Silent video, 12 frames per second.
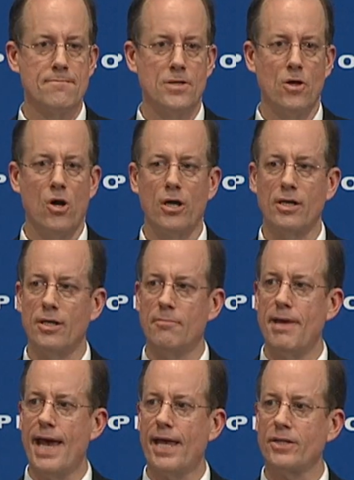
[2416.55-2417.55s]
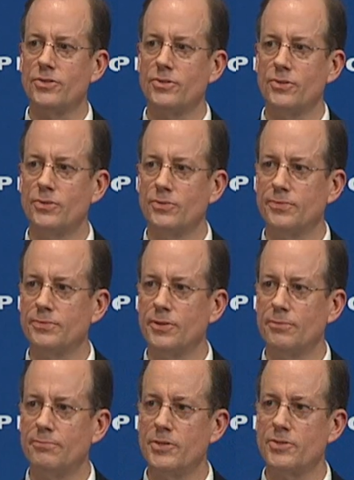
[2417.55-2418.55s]
and hearkening back to, you
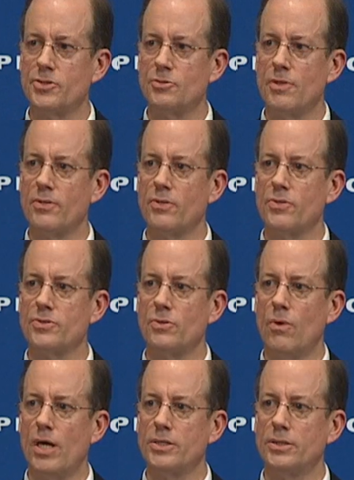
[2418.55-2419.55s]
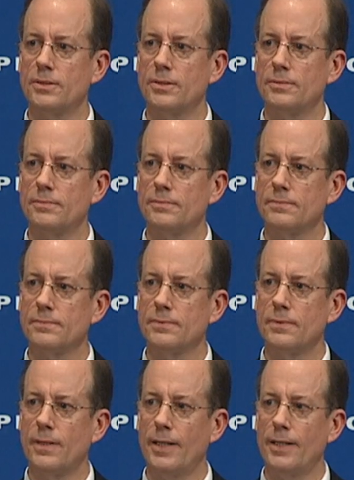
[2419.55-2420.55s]
know, Mr. Smith goes to Washington,
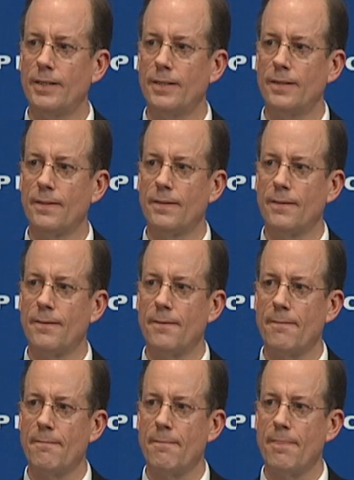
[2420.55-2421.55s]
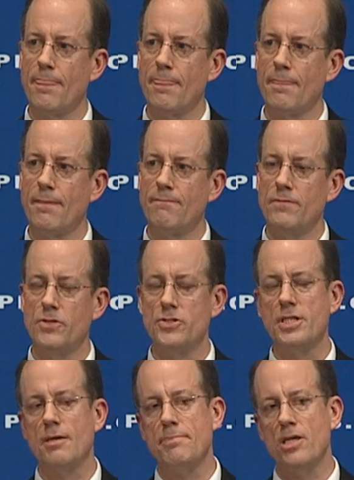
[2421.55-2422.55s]
right? You
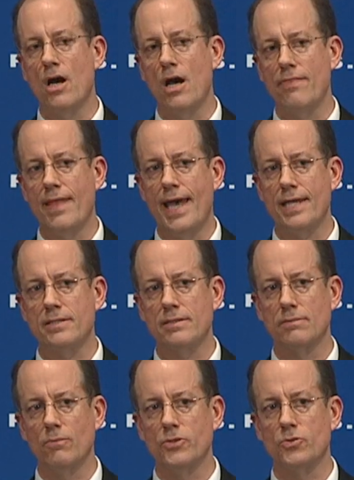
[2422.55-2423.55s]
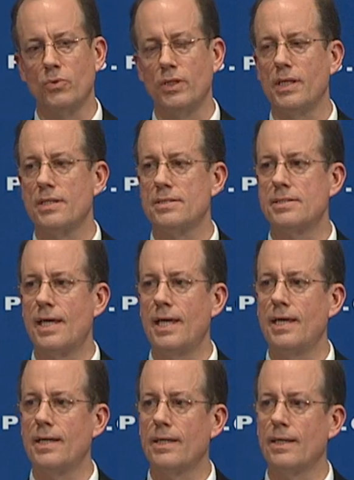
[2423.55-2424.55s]
just get beyond that, what's really at
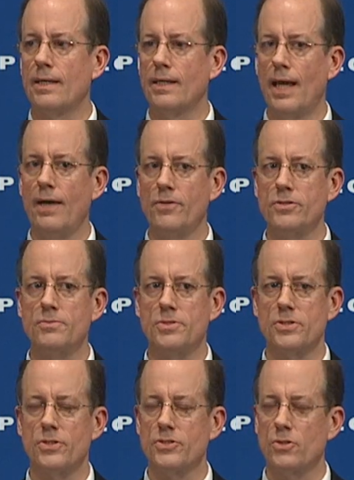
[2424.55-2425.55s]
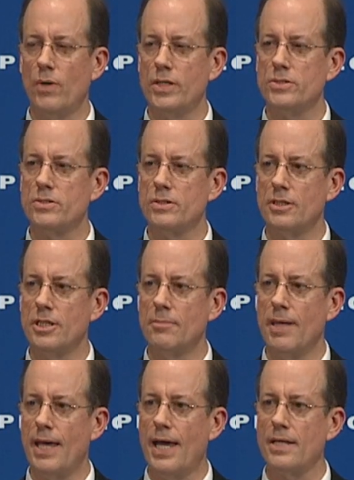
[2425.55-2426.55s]
stake? Yeah, there's some serious questions that need to
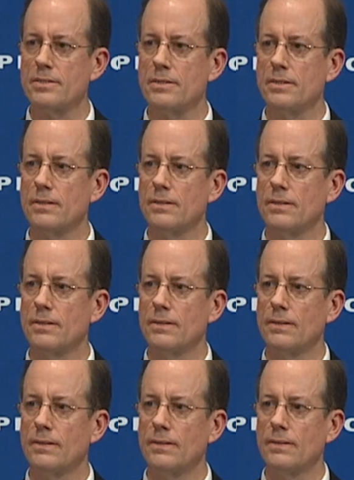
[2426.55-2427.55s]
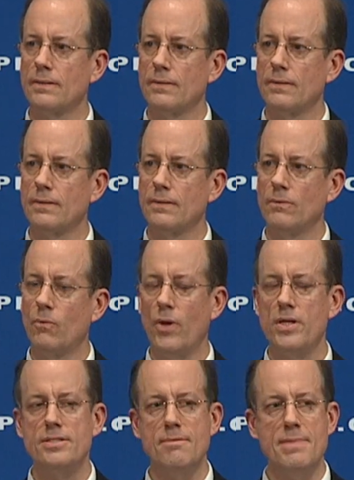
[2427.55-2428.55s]
be asked. What
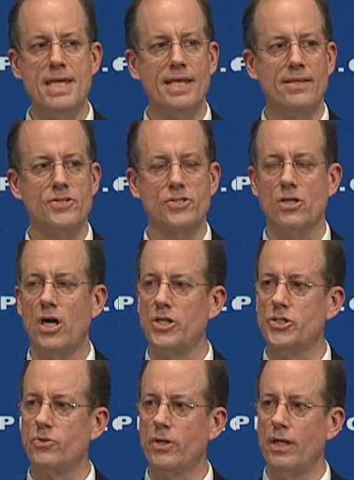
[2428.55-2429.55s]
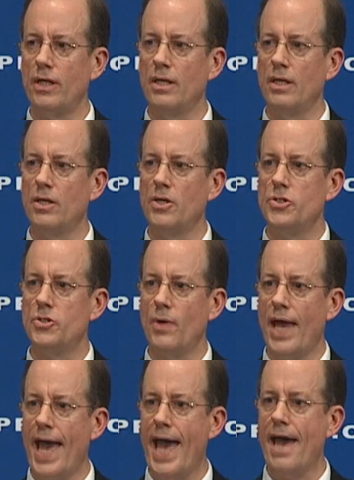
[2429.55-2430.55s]
does it mean in this country to
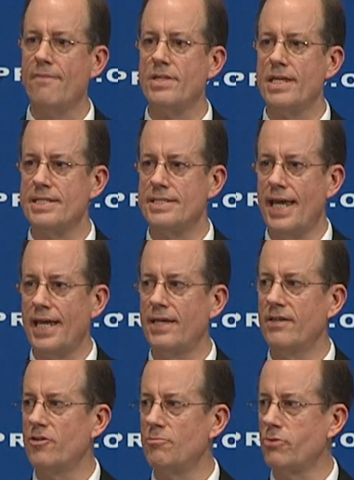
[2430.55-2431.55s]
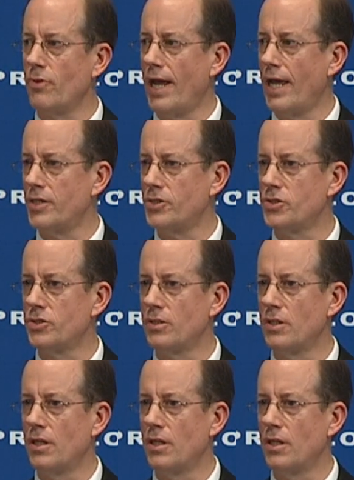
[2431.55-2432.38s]
have the executive branch